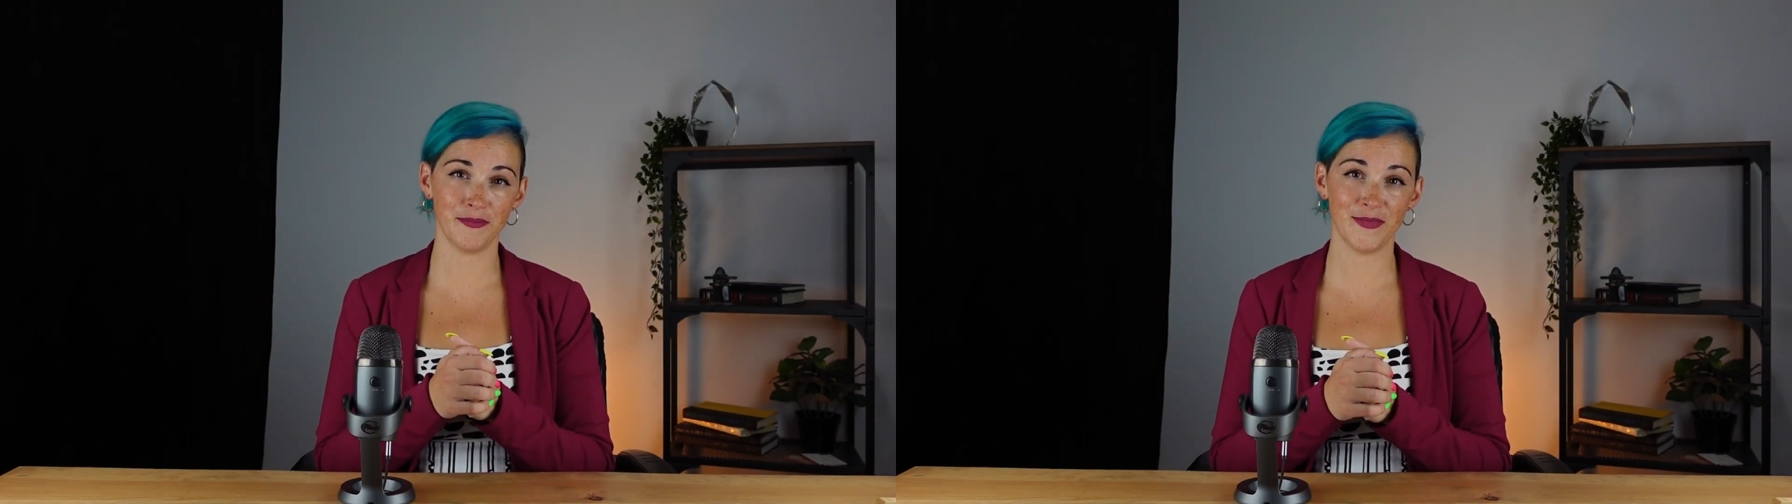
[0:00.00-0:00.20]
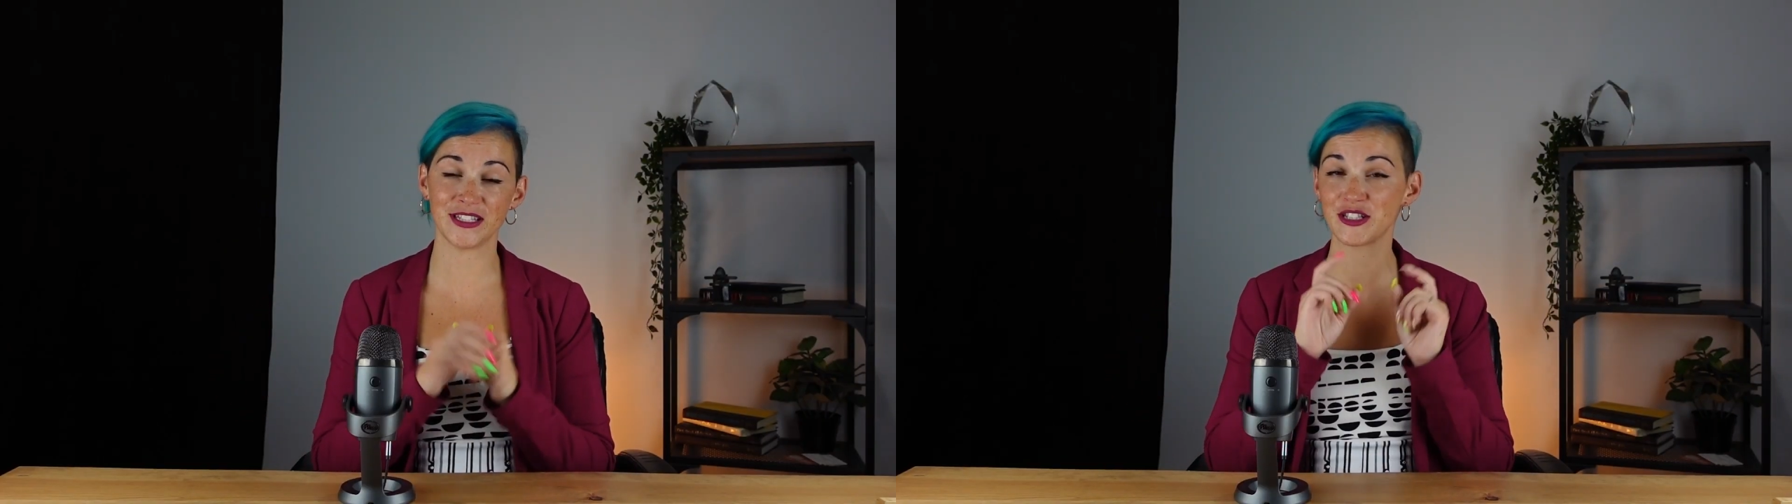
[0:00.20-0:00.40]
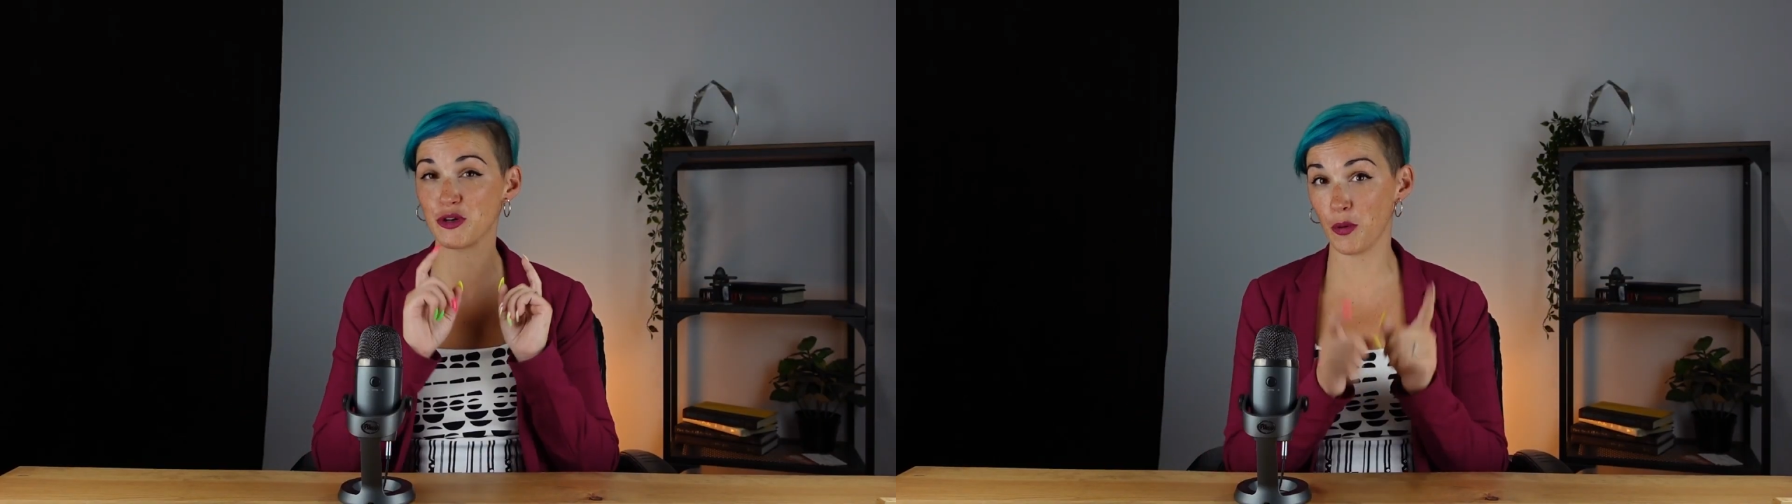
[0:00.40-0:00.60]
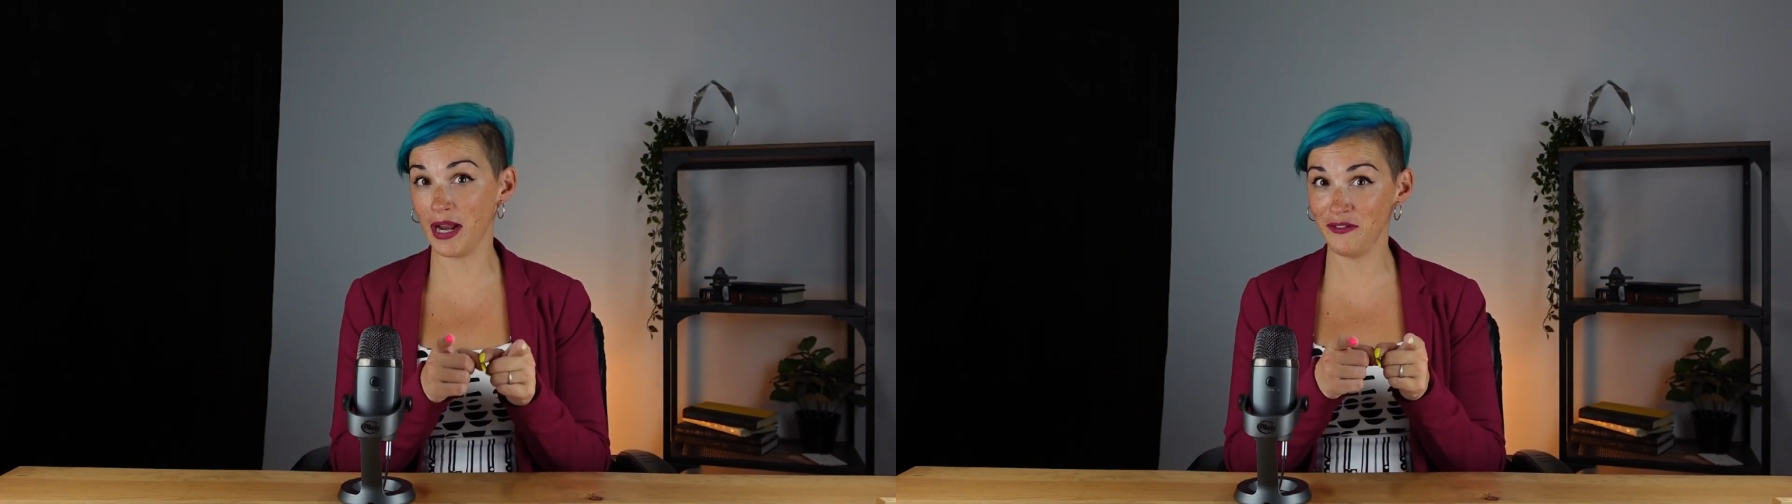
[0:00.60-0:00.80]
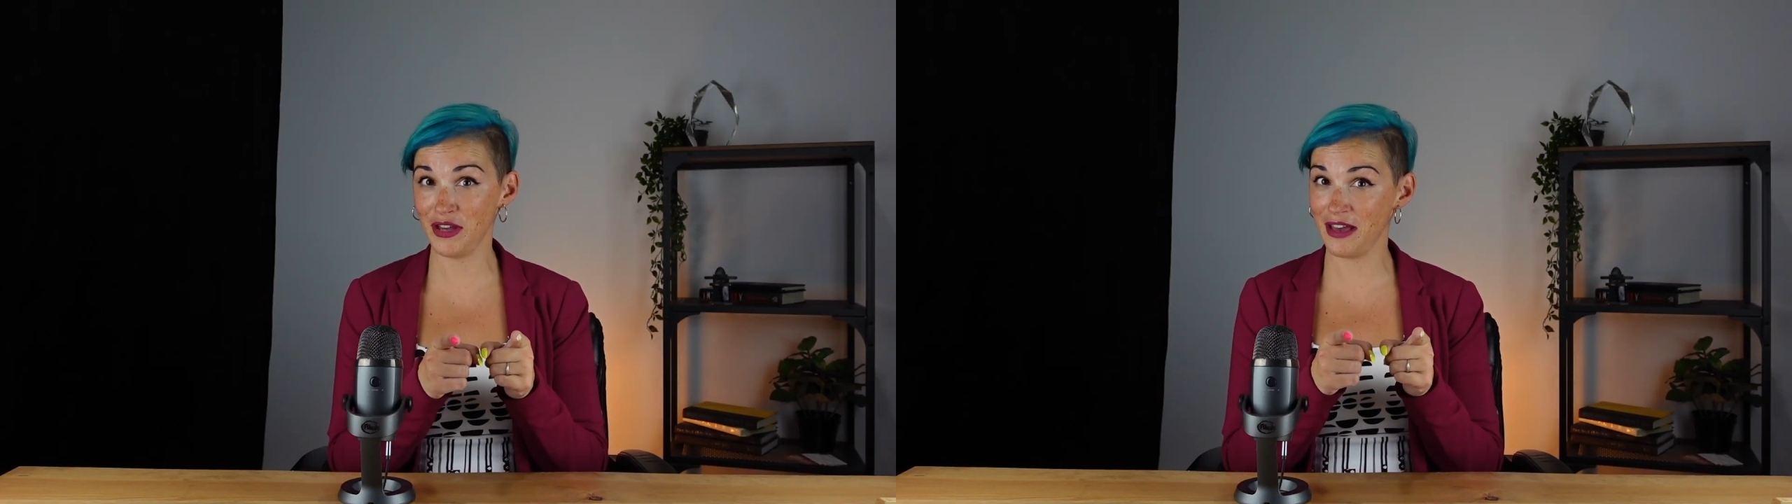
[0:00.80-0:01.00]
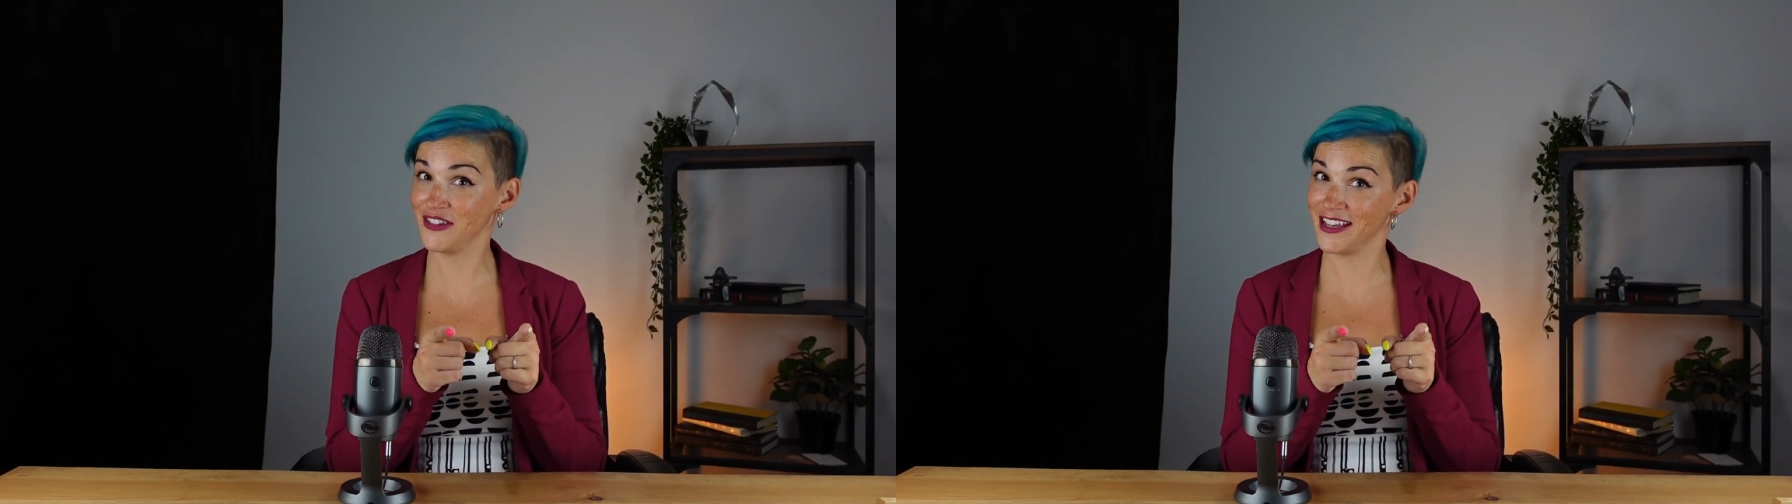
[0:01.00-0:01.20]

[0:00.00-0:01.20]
This is great if you have